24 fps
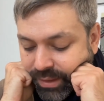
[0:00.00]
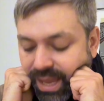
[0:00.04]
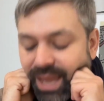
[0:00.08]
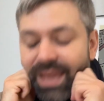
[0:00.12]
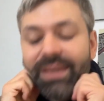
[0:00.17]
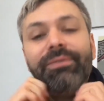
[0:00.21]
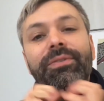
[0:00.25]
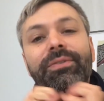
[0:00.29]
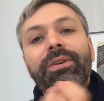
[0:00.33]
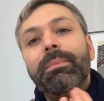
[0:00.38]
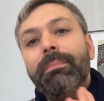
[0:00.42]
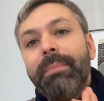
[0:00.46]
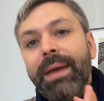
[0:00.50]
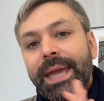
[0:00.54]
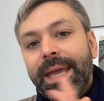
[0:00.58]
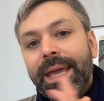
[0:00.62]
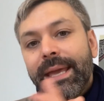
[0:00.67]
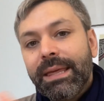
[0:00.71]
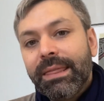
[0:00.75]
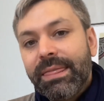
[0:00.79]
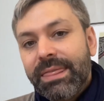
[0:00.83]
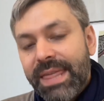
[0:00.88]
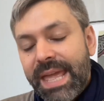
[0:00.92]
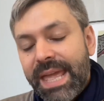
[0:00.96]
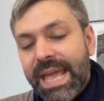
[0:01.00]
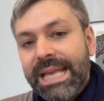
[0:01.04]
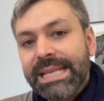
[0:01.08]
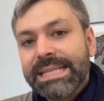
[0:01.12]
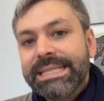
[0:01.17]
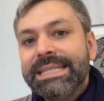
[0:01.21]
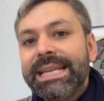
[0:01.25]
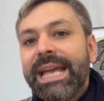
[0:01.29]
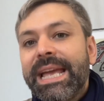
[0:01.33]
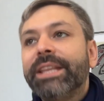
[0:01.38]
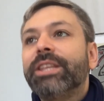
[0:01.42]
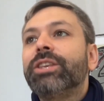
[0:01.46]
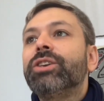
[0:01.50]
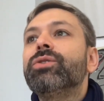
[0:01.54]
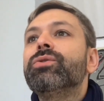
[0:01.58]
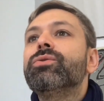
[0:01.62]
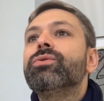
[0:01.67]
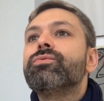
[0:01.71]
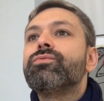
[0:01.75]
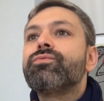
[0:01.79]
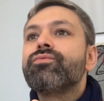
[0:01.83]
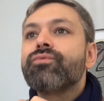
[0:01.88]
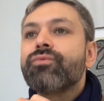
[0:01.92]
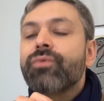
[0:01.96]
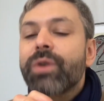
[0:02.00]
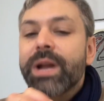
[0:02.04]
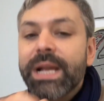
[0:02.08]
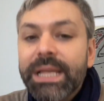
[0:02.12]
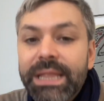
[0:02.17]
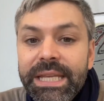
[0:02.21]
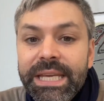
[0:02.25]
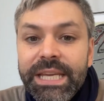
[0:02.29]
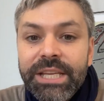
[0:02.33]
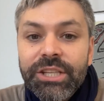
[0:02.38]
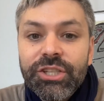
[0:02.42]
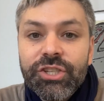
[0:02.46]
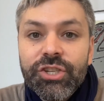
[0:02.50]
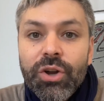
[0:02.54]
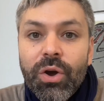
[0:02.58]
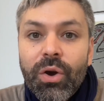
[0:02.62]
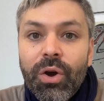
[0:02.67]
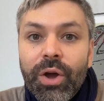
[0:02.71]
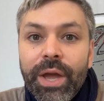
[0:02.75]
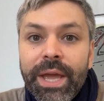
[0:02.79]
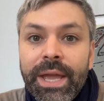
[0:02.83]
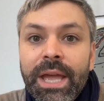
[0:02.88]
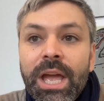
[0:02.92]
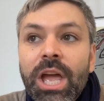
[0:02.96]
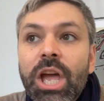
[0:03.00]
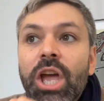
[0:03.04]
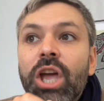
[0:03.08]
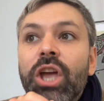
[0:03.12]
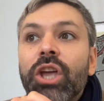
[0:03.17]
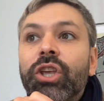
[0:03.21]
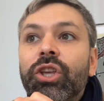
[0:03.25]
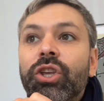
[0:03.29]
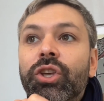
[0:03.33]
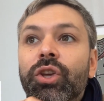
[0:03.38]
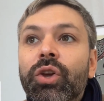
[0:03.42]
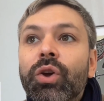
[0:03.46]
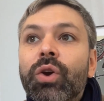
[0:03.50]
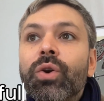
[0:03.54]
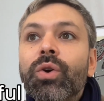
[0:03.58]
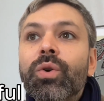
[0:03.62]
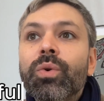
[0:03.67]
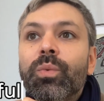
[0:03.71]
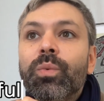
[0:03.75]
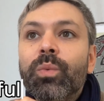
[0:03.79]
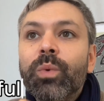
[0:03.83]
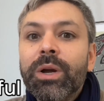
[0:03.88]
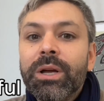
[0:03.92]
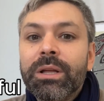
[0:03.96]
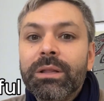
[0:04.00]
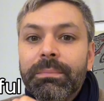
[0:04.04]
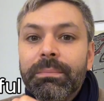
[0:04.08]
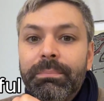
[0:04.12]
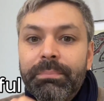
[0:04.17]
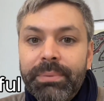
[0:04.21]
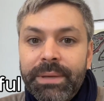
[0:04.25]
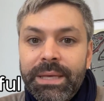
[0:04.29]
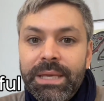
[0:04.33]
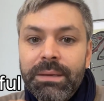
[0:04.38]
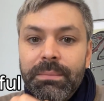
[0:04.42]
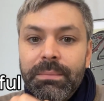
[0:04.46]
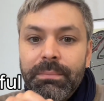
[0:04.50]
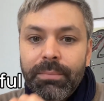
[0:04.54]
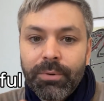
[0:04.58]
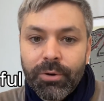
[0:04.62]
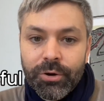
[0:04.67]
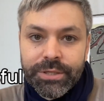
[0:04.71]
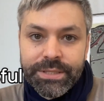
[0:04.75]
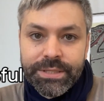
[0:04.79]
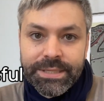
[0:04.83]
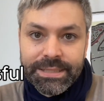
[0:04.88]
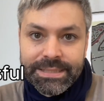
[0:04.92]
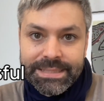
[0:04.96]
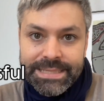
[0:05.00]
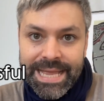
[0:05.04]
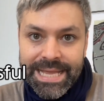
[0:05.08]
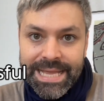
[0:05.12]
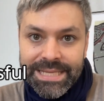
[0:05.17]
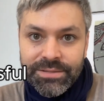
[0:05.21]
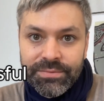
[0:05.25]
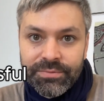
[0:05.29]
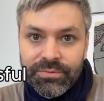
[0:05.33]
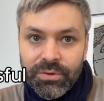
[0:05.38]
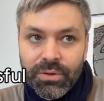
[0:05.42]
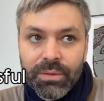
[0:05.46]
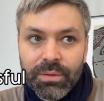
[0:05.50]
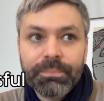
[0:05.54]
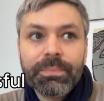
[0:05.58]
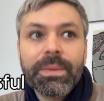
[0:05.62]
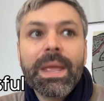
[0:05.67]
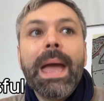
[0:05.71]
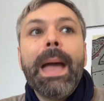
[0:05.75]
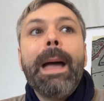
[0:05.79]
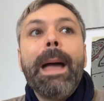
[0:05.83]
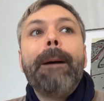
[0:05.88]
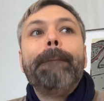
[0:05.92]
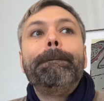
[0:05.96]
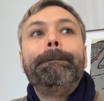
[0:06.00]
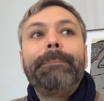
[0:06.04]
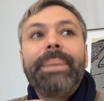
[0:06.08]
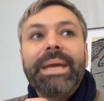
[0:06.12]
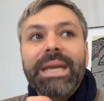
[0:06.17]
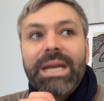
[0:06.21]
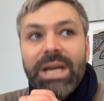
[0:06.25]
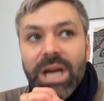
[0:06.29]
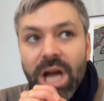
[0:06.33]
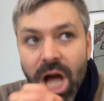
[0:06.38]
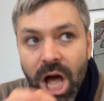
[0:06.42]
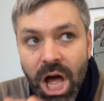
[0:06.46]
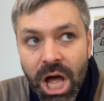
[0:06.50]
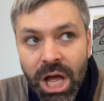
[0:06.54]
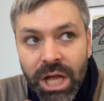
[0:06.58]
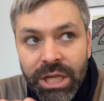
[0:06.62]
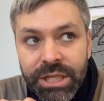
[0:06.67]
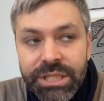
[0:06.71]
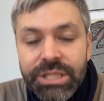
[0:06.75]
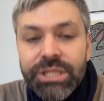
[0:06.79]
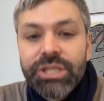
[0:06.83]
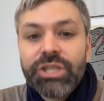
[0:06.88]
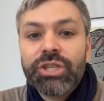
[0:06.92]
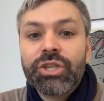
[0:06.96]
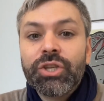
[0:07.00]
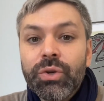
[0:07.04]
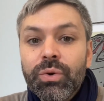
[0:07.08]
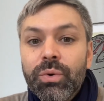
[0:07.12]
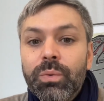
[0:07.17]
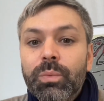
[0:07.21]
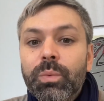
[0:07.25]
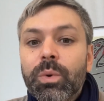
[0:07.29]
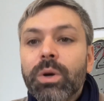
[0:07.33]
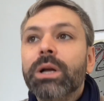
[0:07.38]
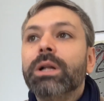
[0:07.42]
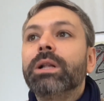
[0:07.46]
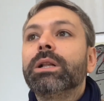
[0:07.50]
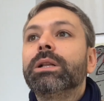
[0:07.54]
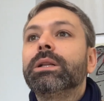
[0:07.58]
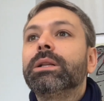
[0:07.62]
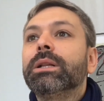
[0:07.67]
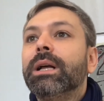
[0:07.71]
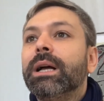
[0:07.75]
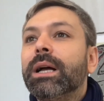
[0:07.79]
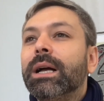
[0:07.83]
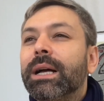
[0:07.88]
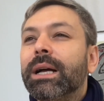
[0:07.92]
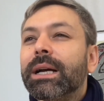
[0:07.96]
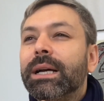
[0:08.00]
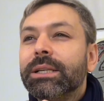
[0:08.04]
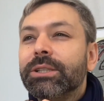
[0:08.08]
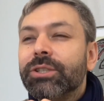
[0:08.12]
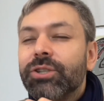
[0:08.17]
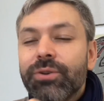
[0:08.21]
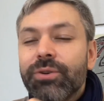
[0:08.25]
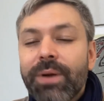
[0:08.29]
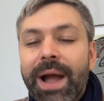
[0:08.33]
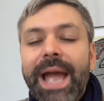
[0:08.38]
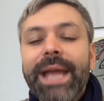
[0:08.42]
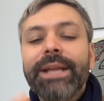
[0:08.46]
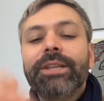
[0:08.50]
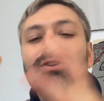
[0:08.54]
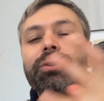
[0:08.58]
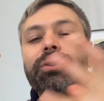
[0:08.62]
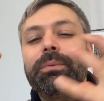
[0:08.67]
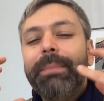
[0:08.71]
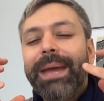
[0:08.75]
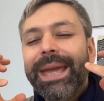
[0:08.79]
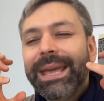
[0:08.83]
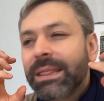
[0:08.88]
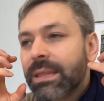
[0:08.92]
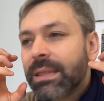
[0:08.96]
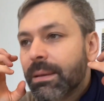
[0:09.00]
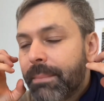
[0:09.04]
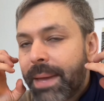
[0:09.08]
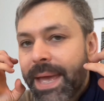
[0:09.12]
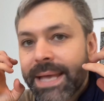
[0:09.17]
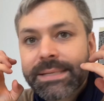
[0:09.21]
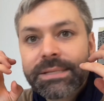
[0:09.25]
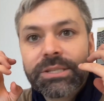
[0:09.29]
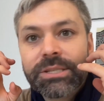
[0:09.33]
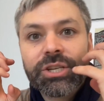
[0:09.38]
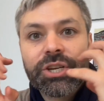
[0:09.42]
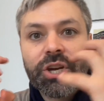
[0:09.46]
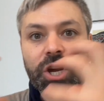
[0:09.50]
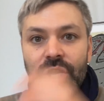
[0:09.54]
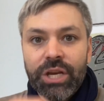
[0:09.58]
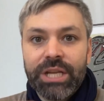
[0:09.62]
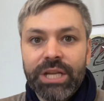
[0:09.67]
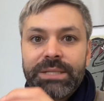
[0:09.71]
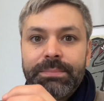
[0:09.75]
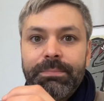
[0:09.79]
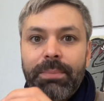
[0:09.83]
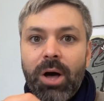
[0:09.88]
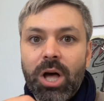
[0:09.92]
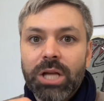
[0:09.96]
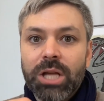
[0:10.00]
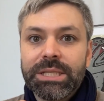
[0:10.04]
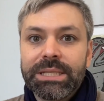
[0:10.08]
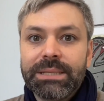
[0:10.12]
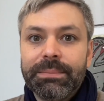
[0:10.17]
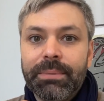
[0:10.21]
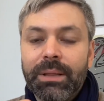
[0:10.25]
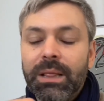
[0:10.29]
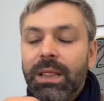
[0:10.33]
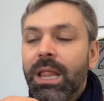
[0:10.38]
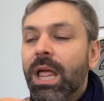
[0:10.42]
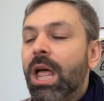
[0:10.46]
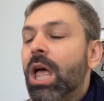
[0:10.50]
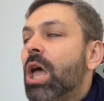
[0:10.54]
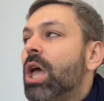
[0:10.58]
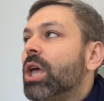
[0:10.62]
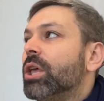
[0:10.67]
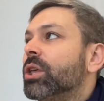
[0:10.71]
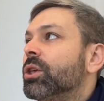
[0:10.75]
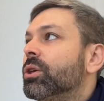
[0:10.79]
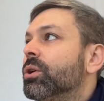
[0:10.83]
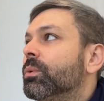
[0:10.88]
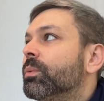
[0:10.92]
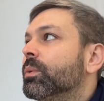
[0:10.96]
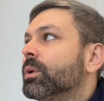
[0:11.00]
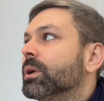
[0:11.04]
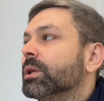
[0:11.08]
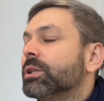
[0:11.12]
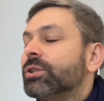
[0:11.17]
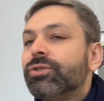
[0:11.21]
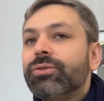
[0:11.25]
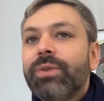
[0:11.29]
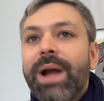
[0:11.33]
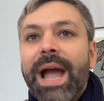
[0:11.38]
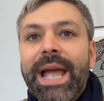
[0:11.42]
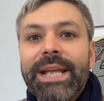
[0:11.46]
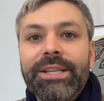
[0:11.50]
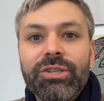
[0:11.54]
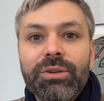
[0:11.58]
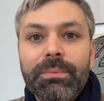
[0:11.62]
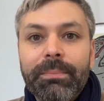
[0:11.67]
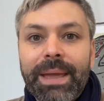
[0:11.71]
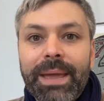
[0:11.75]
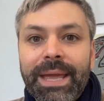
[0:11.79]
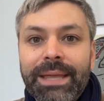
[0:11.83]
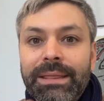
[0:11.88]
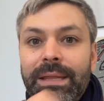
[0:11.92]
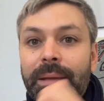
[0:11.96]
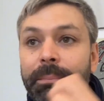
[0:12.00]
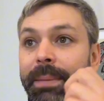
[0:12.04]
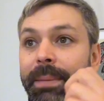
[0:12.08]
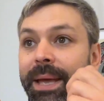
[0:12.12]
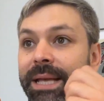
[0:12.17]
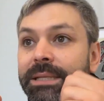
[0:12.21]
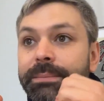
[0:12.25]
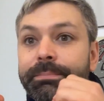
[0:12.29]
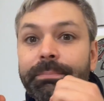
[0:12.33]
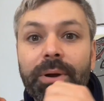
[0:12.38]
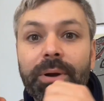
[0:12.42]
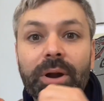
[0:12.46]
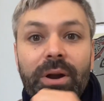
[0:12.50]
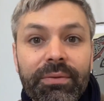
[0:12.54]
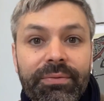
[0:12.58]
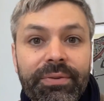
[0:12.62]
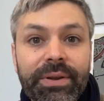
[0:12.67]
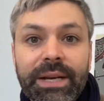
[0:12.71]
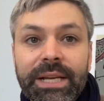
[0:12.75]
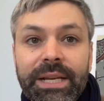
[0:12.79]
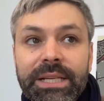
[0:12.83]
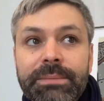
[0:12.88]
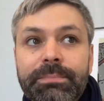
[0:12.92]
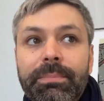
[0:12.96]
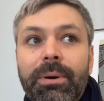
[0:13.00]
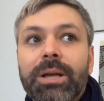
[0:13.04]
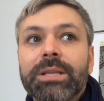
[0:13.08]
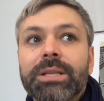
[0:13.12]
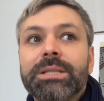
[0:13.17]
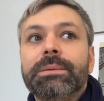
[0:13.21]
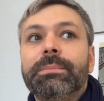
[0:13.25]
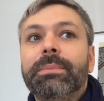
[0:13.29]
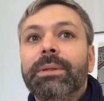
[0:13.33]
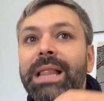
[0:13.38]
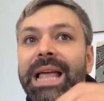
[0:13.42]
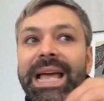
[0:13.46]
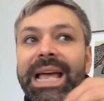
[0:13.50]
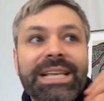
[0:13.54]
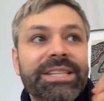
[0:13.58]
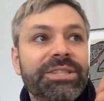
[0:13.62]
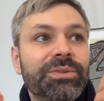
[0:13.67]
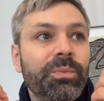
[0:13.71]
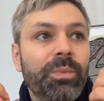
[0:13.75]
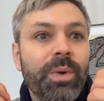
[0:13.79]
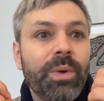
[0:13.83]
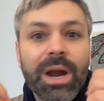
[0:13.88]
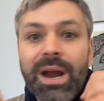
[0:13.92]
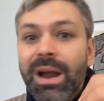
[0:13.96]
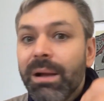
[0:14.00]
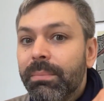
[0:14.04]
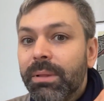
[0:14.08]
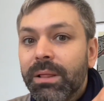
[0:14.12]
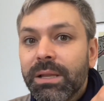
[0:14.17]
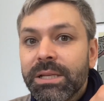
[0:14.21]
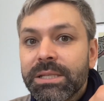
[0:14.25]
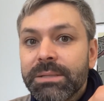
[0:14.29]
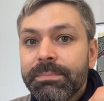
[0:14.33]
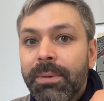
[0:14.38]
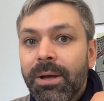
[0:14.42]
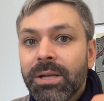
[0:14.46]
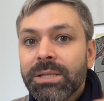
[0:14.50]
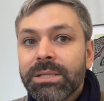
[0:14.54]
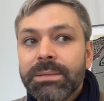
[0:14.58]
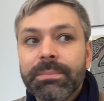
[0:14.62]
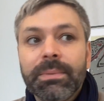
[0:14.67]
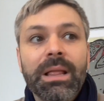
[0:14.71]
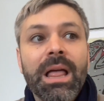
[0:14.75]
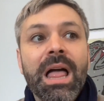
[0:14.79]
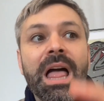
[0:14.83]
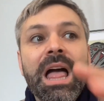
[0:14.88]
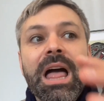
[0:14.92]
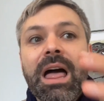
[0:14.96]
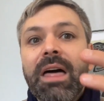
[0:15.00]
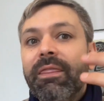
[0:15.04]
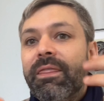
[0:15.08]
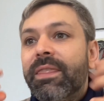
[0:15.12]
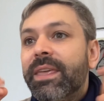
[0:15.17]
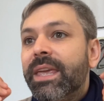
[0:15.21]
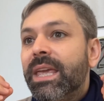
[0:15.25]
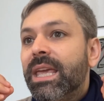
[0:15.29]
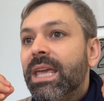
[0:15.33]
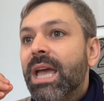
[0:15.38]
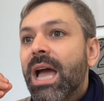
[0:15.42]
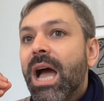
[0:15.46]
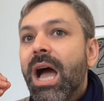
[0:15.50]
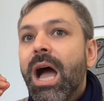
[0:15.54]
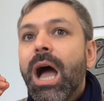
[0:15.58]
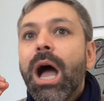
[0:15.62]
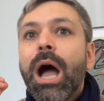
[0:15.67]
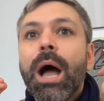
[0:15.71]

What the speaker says: if you make things that you really enjoy, you will be more successful, because you will try to make them as good as possible. You will try to make them as perfect as possible, as wearable as possible. The